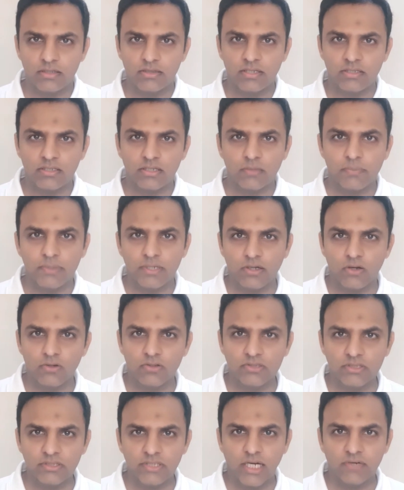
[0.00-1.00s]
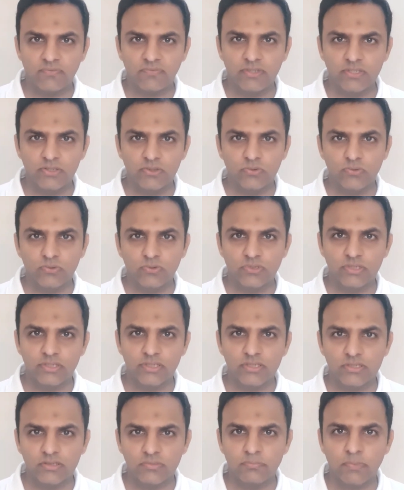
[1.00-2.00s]
The terminology that we use
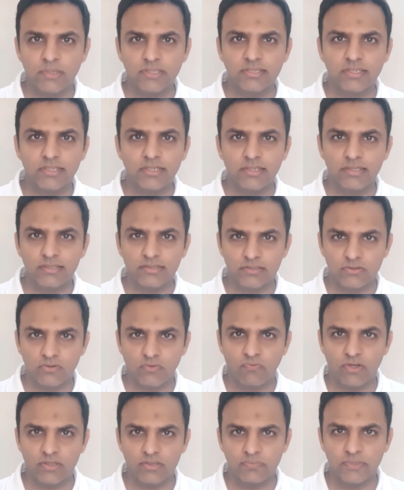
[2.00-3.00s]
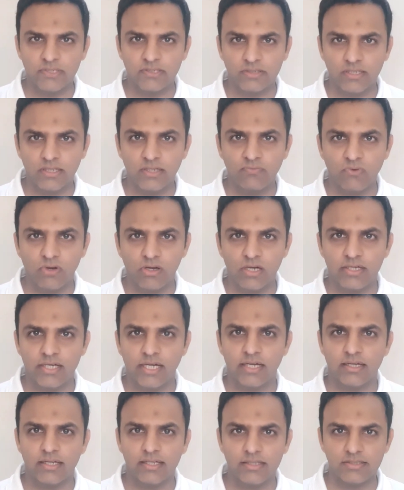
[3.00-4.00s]
is muskies. So musky
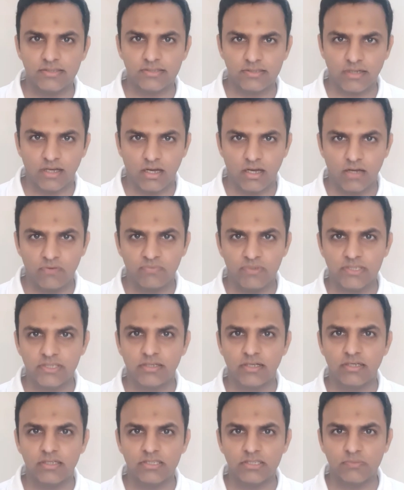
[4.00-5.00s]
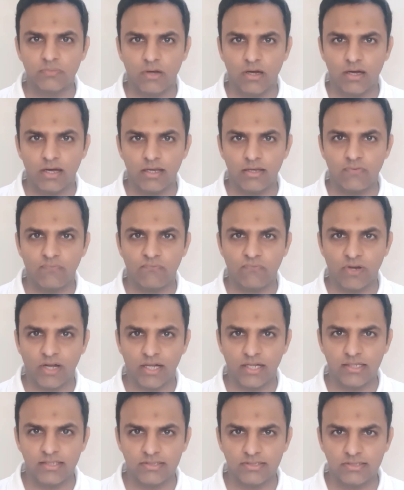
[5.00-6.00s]
volatiles are basically small
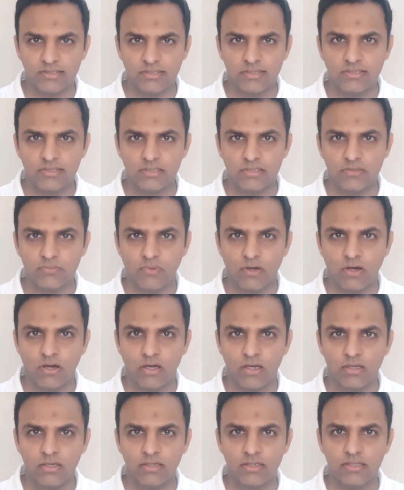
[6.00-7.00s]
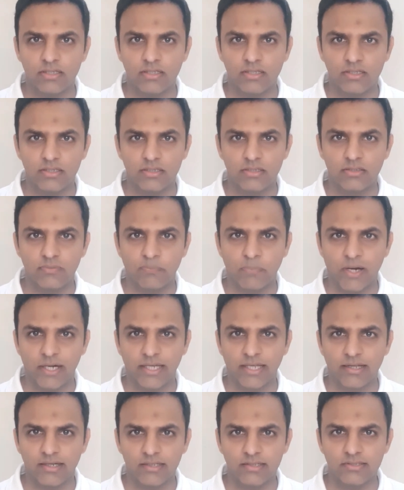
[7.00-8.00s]
flies. These are small
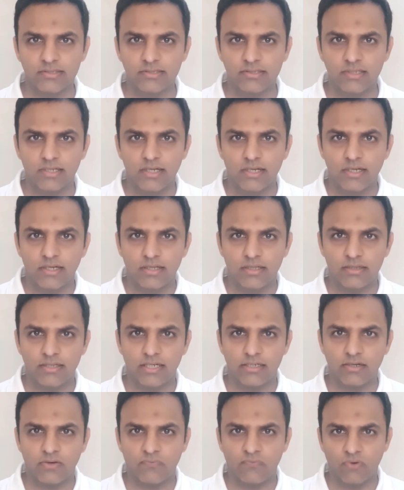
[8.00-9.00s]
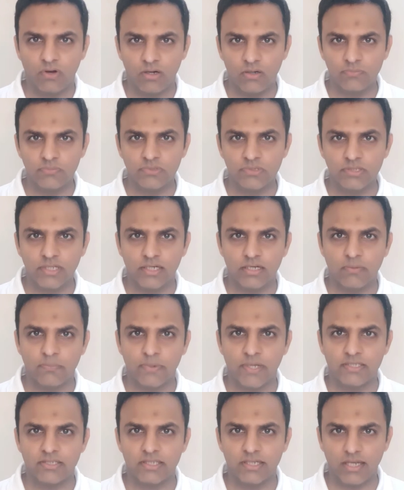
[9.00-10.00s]
particles that are worms that are
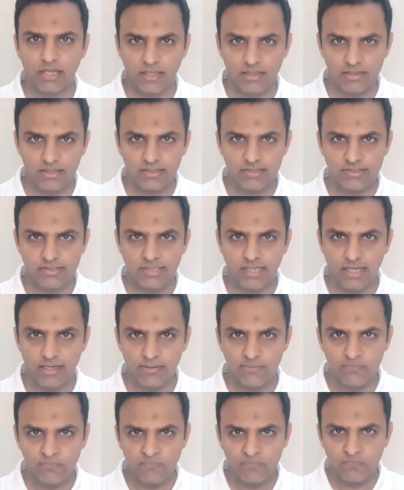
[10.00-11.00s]
present in this gel.